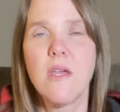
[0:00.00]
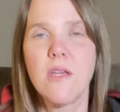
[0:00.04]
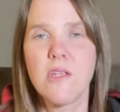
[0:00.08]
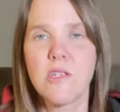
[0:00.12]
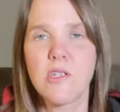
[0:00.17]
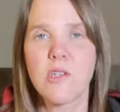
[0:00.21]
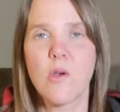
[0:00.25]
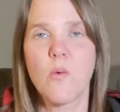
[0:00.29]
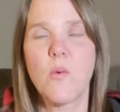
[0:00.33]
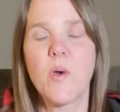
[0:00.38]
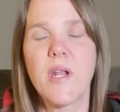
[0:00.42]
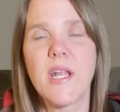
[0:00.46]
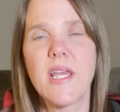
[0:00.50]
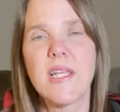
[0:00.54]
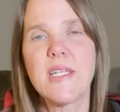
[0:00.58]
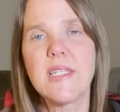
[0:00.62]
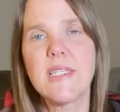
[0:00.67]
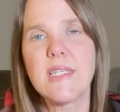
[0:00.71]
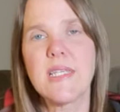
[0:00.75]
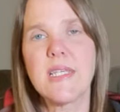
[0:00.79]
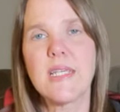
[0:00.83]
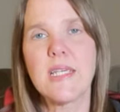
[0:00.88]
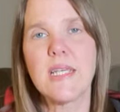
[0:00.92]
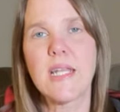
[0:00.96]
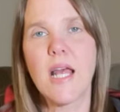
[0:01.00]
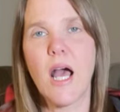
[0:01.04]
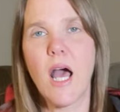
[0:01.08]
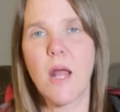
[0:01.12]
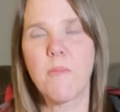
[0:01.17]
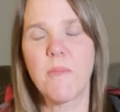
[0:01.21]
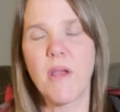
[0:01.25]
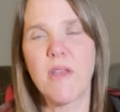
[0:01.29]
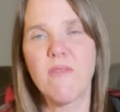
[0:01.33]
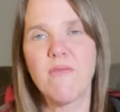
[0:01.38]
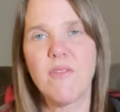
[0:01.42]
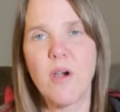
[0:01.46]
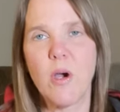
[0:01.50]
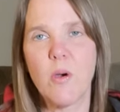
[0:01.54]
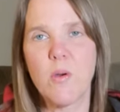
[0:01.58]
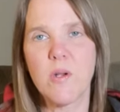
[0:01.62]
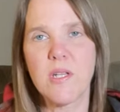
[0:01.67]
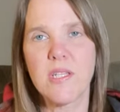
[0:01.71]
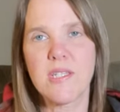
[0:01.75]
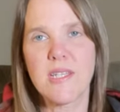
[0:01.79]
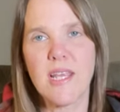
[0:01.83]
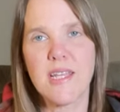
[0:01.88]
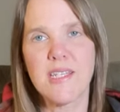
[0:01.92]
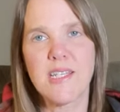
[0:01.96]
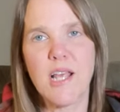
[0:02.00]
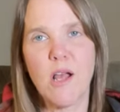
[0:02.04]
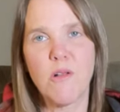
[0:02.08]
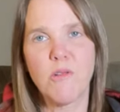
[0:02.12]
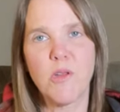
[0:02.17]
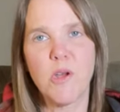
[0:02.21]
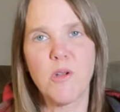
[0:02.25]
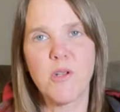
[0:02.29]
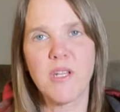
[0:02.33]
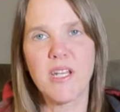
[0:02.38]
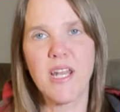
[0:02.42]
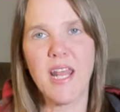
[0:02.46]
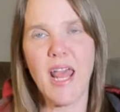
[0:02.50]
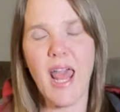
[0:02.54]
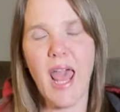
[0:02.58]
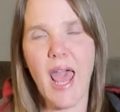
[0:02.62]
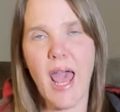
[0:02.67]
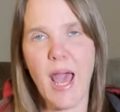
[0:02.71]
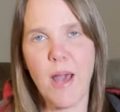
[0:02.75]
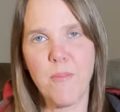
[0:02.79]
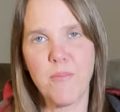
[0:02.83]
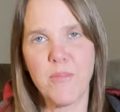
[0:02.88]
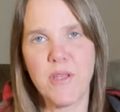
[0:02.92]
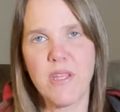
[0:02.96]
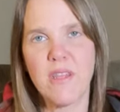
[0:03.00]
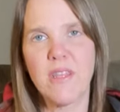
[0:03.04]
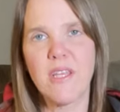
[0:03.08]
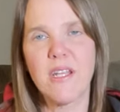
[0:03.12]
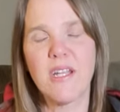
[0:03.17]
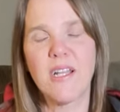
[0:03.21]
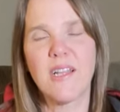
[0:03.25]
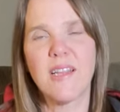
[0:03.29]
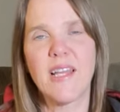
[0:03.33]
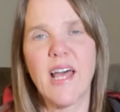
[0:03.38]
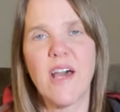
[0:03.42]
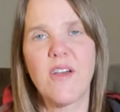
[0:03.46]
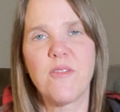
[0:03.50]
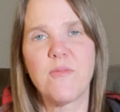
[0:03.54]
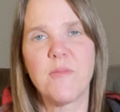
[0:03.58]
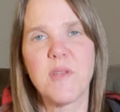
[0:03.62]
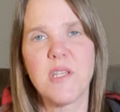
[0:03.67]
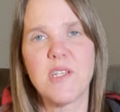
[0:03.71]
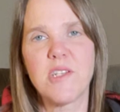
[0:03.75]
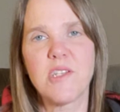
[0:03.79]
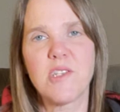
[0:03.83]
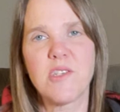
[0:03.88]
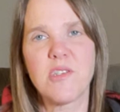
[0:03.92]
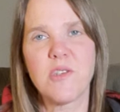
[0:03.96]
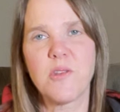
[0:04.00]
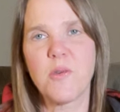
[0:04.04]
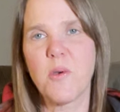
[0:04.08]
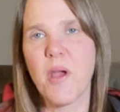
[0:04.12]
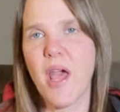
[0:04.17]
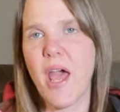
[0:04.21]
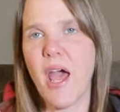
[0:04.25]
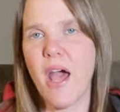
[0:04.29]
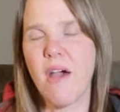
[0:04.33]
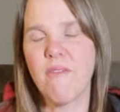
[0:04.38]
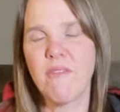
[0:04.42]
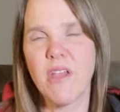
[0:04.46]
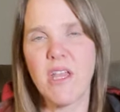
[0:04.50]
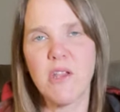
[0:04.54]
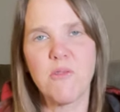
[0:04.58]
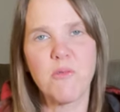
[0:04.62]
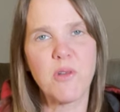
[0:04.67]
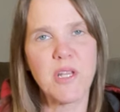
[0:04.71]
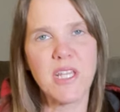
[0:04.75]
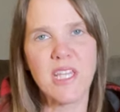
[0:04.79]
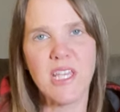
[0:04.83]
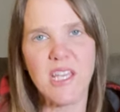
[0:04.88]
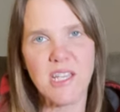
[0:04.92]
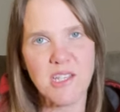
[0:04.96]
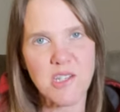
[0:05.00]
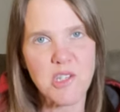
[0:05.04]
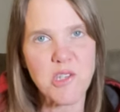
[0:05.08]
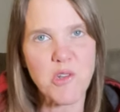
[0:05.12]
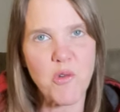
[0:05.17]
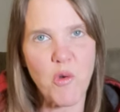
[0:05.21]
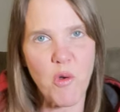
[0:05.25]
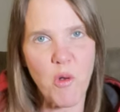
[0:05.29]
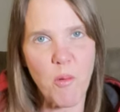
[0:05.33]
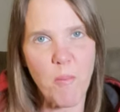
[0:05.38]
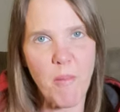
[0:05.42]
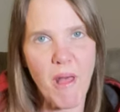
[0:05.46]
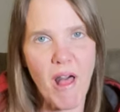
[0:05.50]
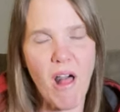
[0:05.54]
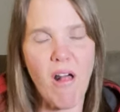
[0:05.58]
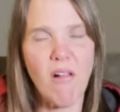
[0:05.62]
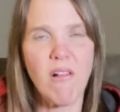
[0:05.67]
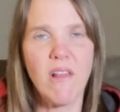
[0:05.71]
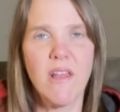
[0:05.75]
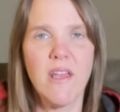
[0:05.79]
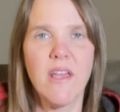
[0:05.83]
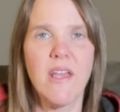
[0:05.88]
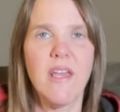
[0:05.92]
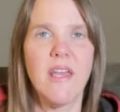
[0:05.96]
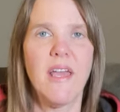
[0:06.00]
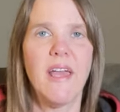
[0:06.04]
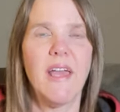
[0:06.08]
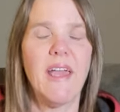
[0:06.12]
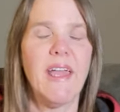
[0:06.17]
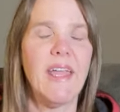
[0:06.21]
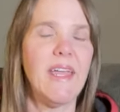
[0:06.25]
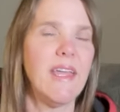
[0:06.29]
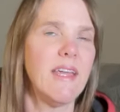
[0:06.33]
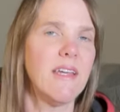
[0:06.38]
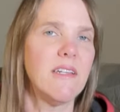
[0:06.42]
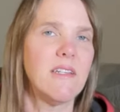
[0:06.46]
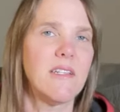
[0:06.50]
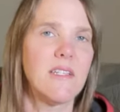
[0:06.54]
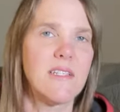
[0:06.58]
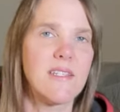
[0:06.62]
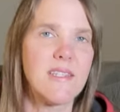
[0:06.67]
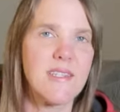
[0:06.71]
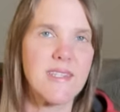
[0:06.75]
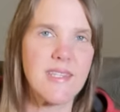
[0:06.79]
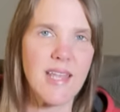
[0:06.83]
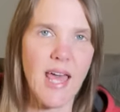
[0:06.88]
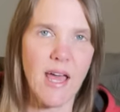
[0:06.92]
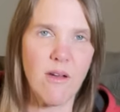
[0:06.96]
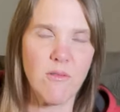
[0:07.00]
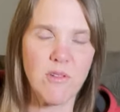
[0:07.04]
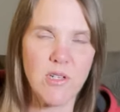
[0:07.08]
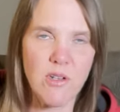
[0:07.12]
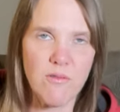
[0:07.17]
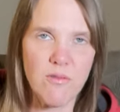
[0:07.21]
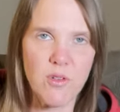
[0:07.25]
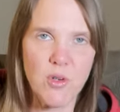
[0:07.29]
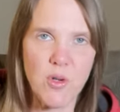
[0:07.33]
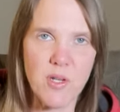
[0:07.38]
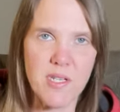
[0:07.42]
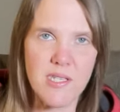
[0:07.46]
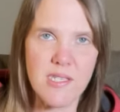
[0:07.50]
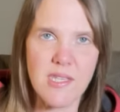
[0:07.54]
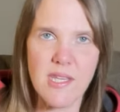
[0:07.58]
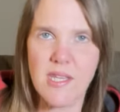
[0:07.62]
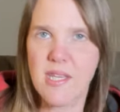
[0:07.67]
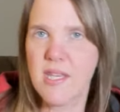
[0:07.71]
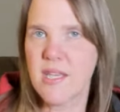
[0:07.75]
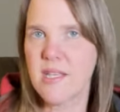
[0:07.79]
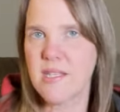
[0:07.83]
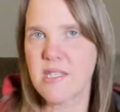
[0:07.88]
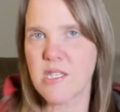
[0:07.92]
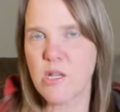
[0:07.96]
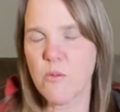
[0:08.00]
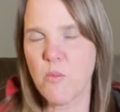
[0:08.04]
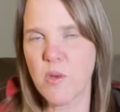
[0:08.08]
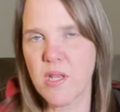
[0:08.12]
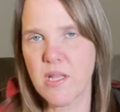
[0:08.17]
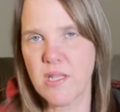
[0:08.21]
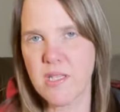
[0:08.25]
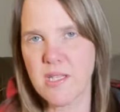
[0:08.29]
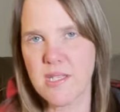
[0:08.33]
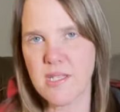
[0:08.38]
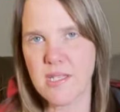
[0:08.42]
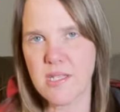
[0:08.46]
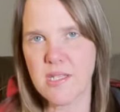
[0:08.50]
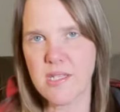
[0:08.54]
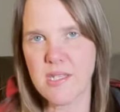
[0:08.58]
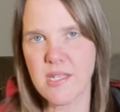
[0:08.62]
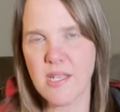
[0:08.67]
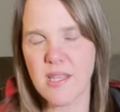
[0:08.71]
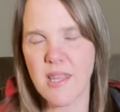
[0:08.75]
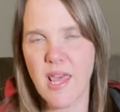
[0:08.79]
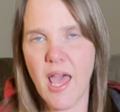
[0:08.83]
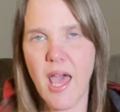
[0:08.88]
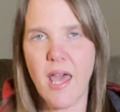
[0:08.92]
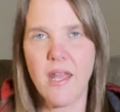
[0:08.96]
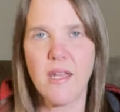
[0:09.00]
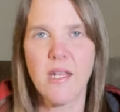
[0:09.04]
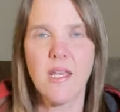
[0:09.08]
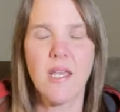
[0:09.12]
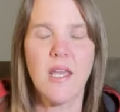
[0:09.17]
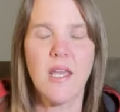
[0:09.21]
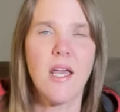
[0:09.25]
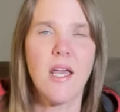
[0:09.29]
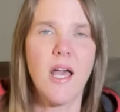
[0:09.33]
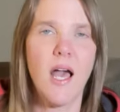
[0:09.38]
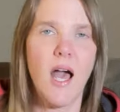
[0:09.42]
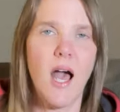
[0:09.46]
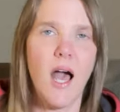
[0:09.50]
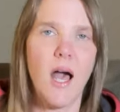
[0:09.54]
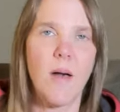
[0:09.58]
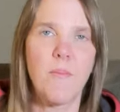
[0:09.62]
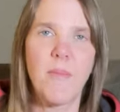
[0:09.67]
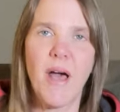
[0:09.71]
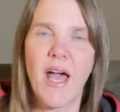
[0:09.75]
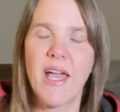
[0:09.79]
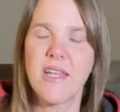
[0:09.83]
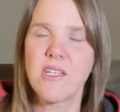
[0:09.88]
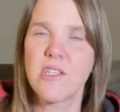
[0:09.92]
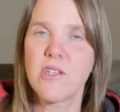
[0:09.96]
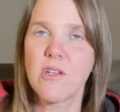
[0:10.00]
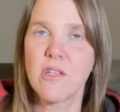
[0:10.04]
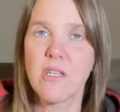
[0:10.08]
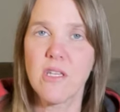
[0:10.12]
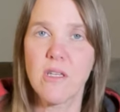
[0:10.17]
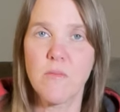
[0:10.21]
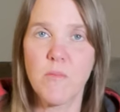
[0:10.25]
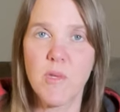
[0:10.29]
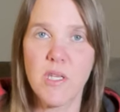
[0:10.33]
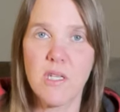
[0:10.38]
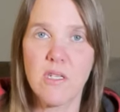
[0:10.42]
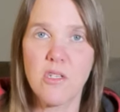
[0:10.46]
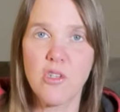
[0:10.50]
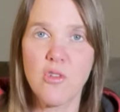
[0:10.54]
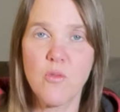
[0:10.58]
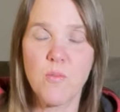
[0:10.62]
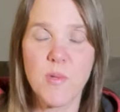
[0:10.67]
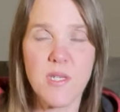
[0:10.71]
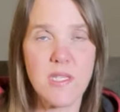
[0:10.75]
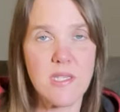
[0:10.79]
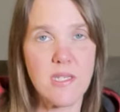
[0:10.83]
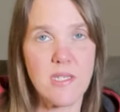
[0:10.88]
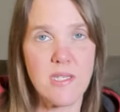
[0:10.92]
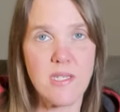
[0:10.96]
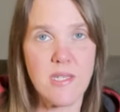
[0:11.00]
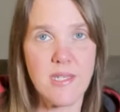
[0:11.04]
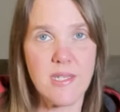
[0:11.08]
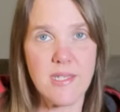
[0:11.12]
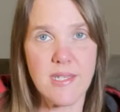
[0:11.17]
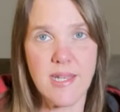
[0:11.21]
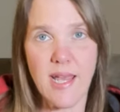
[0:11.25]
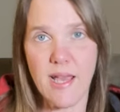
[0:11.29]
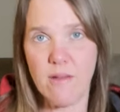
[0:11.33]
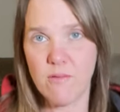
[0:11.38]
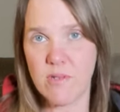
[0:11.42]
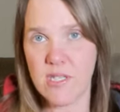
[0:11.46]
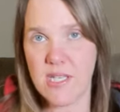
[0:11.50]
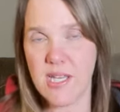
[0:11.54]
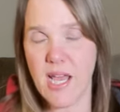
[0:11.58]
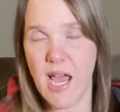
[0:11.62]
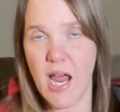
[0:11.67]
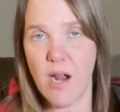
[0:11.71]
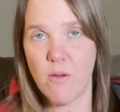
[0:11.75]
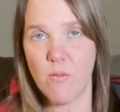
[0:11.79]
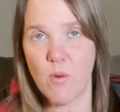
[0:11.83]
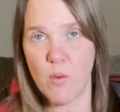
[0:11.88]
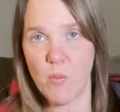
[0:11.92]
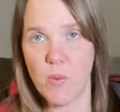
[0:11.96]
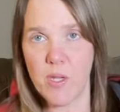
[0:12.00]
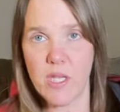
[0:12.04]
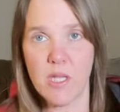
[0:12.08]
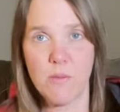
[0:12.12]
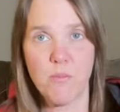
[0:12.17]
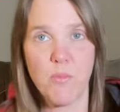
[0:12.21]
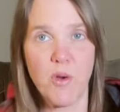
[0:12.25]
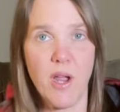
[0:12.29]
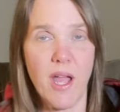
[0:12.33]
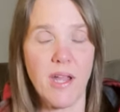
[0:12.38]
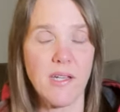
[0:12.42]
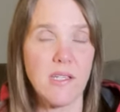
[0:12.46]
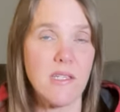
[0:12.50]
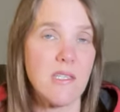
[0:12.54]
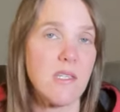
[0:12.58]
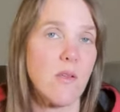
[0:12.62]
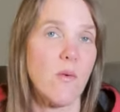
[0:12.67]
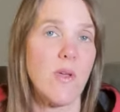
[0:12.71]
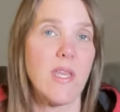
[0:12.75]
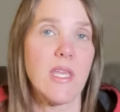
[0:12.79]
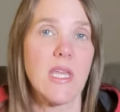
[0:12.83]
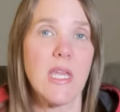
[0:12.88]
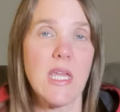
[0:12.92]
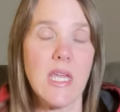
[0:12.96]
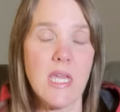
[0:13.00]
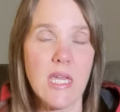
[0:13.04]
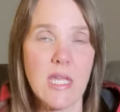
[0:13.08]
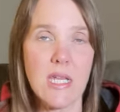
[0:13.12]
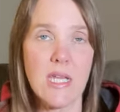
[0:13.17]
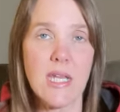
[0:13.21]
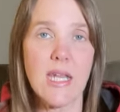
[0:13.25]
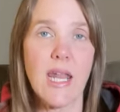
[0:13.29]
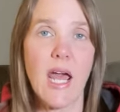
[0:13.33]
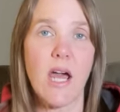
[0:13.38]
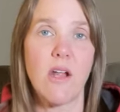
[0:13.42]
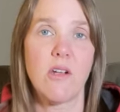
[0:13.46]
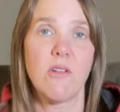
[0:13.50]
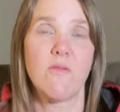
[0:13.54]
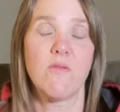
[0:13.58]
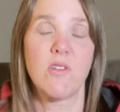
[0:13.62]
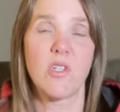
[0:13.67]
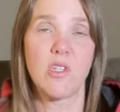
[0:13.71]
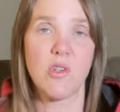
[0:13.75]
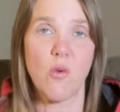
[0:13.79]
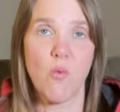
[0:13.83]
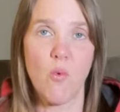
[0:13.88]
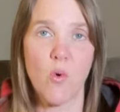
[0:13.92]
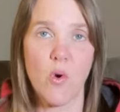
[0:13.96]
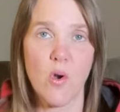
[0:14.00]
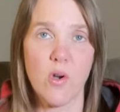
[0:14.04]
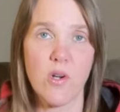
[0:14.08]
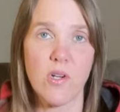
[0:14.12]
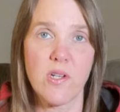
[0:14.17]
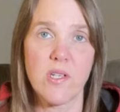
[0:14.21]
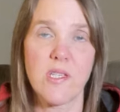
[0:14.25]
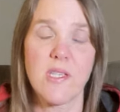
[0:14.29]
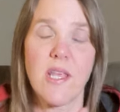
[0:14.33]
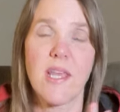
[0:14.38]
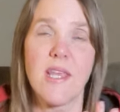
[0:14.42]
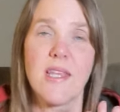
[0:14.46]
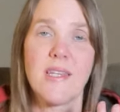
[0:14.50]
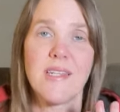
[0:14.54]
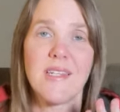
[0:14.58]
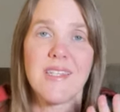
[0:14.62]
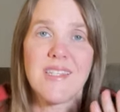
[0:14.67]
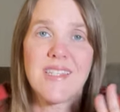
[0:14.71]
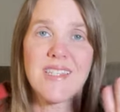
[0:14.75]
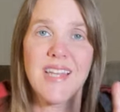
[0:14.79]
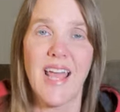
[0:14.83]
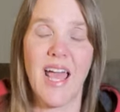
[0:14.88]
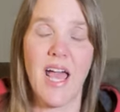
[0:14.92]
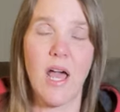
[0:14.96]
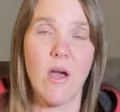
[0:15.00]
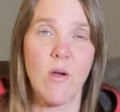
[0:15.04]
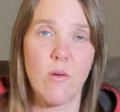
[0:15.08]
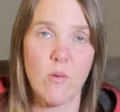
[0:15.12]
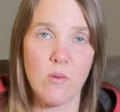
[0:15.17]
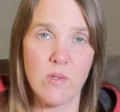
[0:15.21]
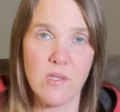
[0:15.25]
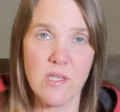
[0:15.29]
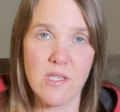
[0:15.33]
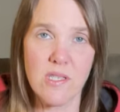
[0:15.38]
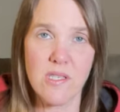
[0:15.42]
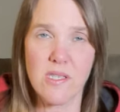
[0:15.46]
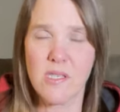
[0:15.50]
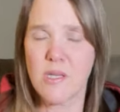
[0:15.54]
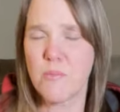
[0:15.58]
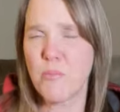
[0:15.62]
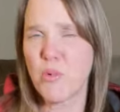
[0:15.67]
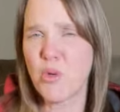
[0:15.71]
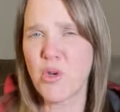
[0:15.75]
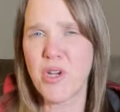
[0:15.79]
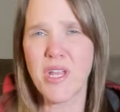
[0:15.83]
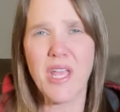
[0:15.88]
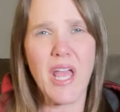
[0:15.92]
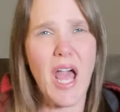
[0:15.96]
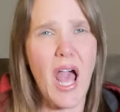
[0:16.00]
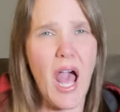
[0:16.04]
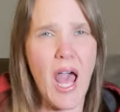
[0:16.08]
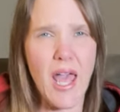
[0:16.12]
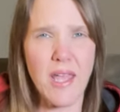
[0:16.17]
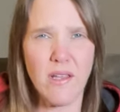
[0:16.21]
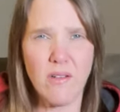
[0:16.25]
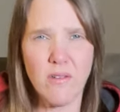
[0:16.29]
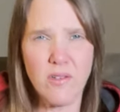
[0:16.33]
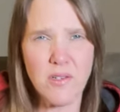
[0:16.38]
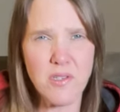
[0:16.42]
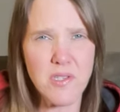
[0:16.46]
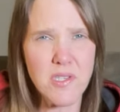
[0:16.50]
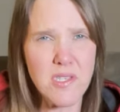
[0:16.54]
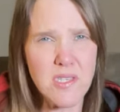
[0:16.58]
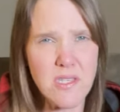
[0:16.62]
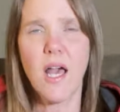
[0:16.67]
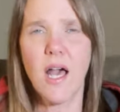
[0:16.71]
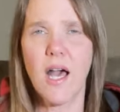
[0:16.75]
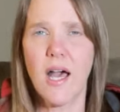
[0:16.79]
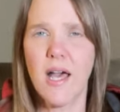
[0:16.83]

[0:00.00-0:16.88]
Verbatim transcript: So what I did on my phone is I downloaded an app that allowed me to have a ringing school bell and a sound of noisy kids, and we listened to that. Um, I took him into businesses downtown where we could practice going in and out of doors and down slippery aisles.